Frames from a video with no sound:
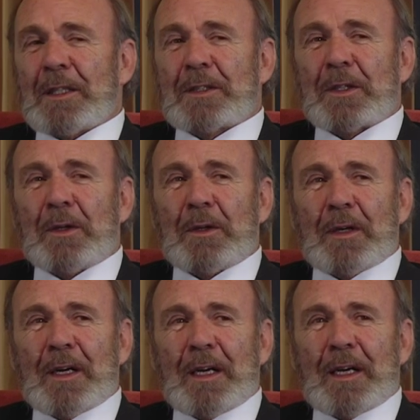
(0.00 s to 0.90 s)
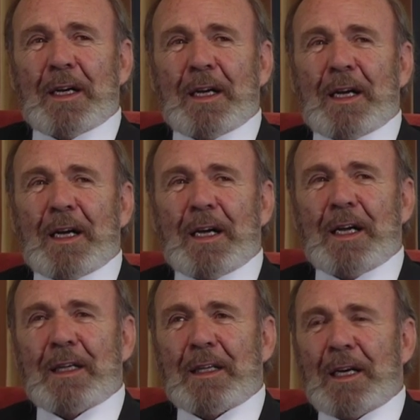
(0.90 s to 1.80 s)
So
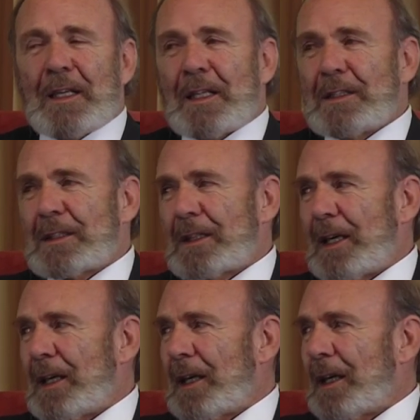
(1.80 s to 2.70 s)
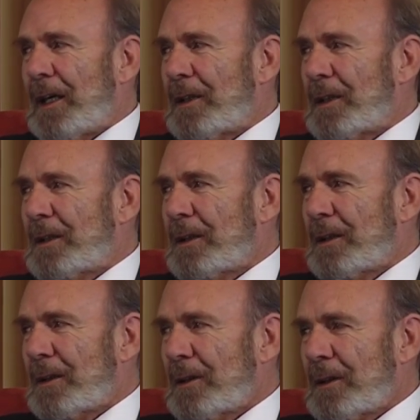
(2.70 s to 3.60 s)
I didn't say anything. I just
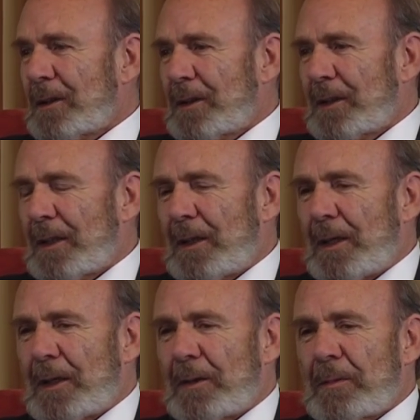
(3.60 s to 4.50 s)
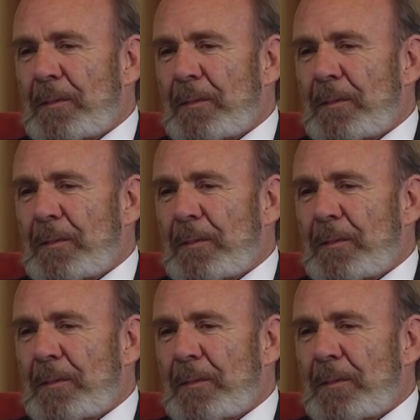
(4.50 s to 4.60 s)
sitting there.